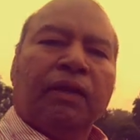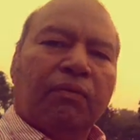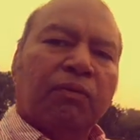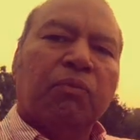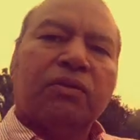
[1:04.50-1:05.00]

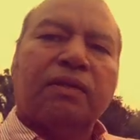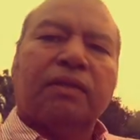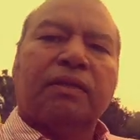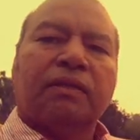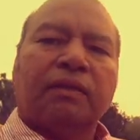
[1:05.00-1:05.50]
well, most
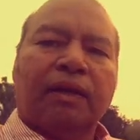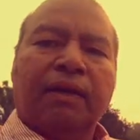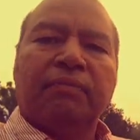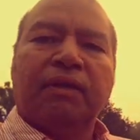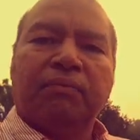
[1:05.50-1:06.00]
of the
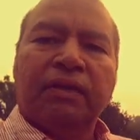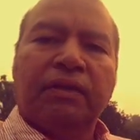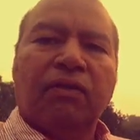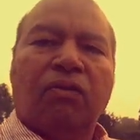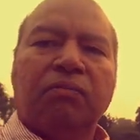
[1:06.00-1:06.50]
time they'll be in
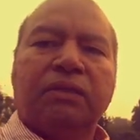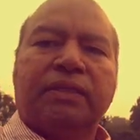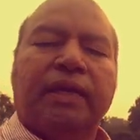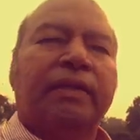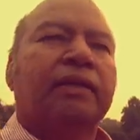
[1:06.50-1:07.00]
the normal
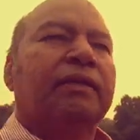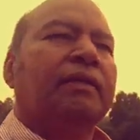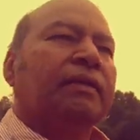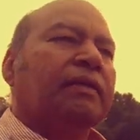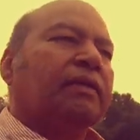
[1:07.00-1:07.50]
state,
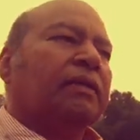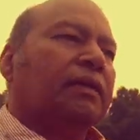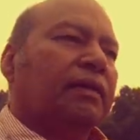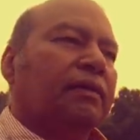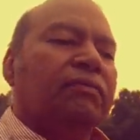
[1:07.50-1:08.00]

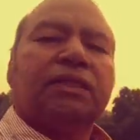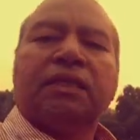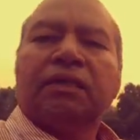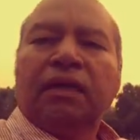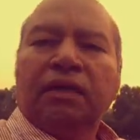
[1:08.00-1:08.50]
which
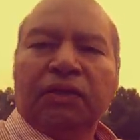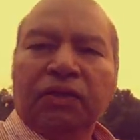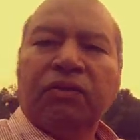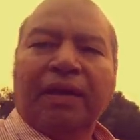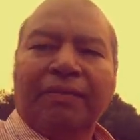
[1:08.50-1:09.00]
is called
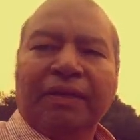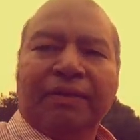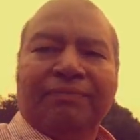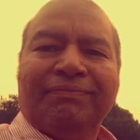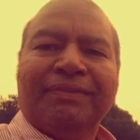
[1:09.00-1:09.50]
euthymia,
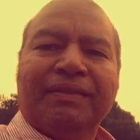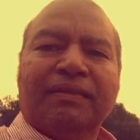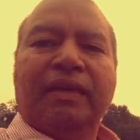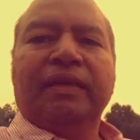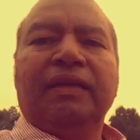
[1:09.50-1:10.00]

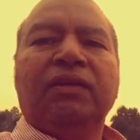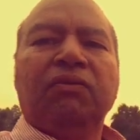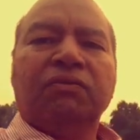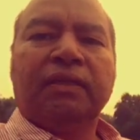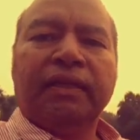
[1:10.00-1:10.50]
okay,
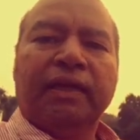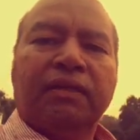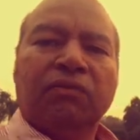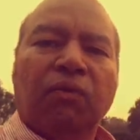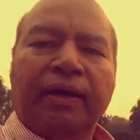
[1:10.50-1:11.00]

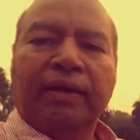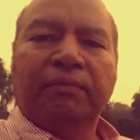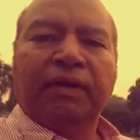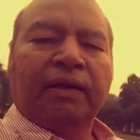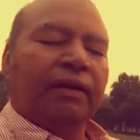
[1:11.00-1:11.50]

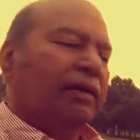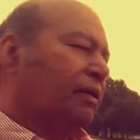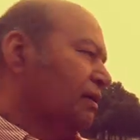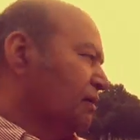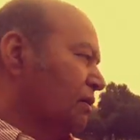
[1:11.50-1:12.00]
E-U-T-H-Y-M-A.
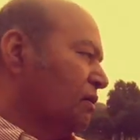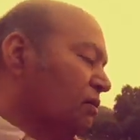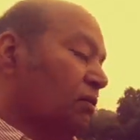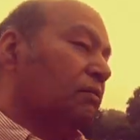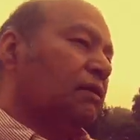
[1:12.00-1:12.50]

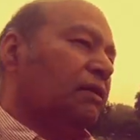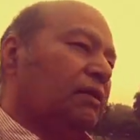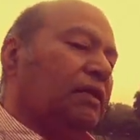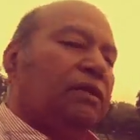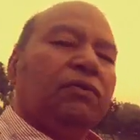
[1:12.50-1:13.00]

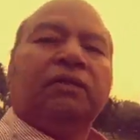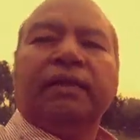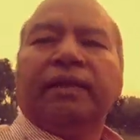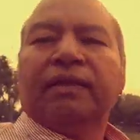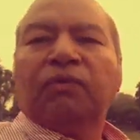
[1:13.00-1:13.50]

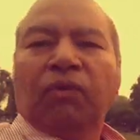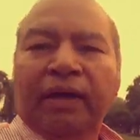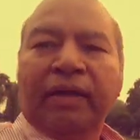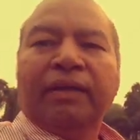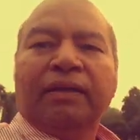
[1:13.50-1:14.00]

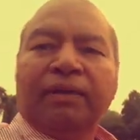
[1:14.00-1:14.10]
E-U-T-H-Y-M-I-A,